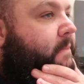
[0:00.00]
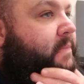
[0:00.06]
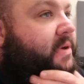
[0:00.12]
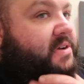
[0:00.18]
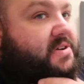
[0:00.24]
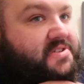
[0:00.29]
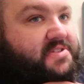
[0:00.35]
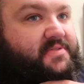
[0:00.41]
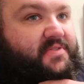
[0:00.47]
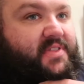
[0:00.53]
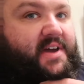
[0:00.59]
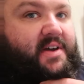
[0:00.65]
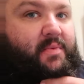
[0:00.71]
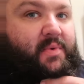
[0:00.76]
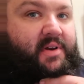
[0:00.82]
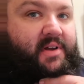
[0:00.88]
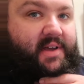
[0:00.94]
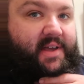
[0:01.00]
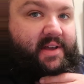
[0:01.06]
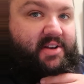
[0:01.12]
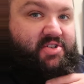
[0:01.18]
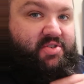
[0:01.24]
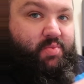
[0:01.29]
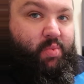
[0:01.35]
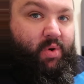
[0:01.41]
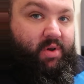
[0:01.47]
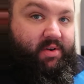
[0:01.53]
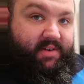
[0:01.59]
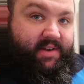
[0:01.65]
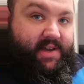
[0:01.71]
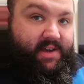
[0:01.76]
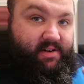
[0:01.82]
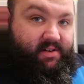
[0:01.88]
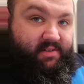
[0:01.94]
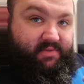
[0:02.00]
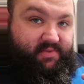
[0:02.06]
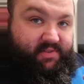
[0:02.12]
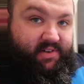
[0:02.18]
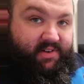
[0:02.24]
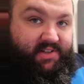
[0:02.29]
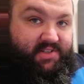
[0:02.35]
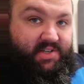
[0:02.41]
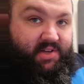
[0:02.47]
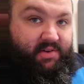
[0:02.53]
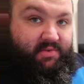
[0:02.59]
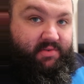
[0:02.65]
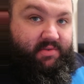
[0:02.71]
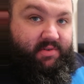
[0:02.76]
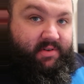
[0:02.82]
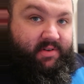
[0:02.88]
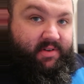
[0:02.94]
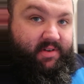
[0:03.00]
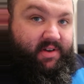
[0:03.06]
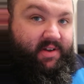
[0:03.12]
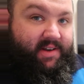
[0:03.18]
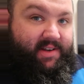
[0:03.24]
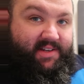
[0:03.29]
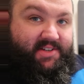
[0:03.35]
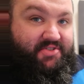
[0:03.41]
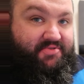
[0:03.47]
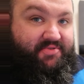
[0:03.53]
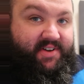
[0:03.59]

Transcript: because of that, when I get just one day off on its own, I need to